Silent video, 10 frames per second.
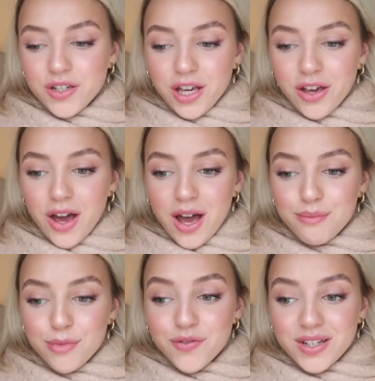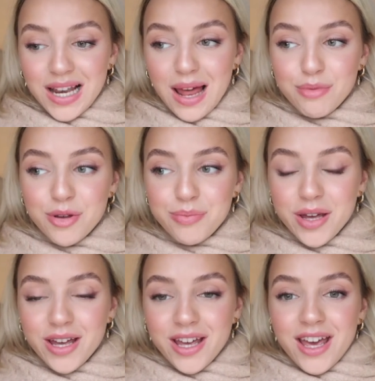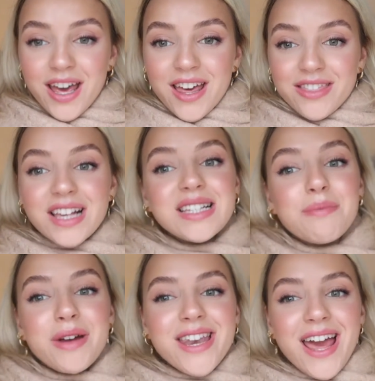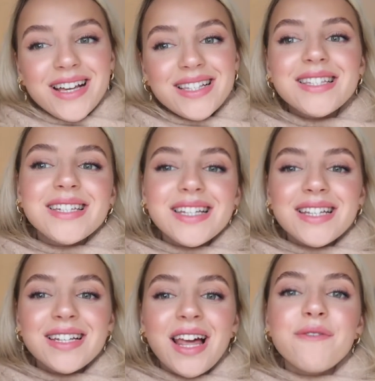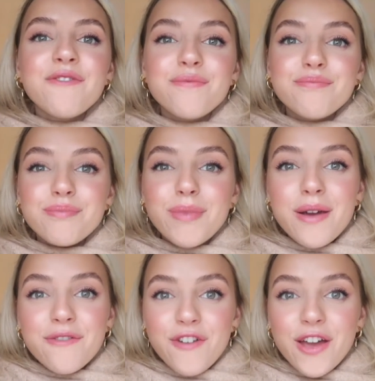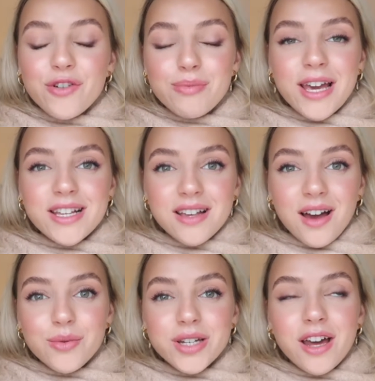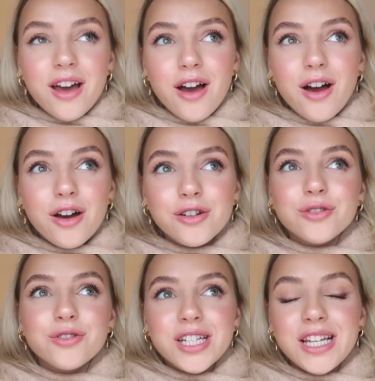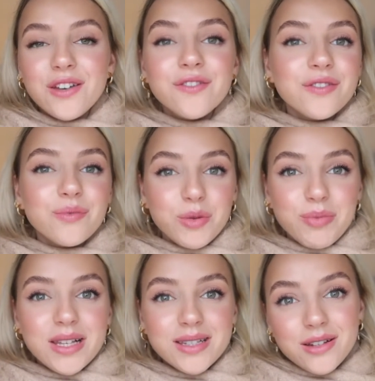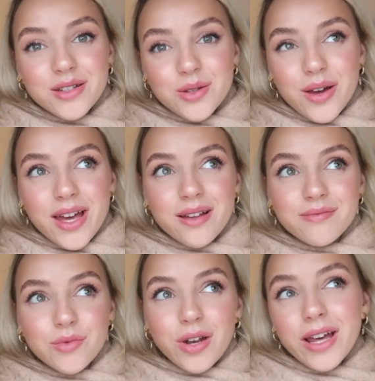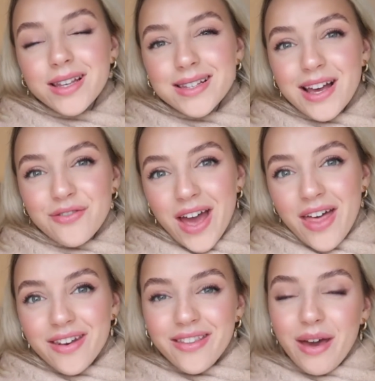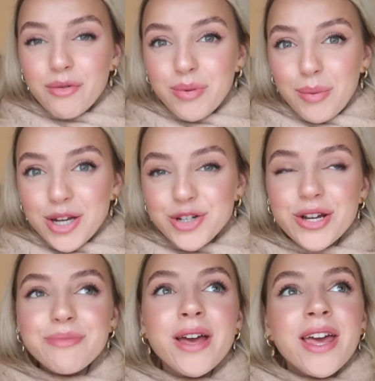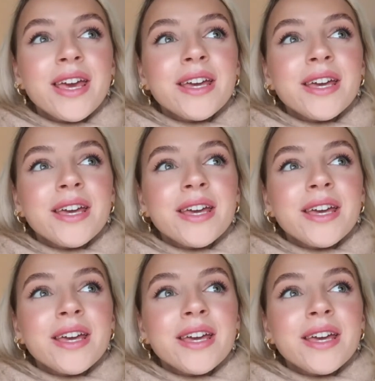to. I'm moving to Clapham, but that's like my next, like my favourite place I would adore to live would be Sloane Square or like South Kent. That would be my dream.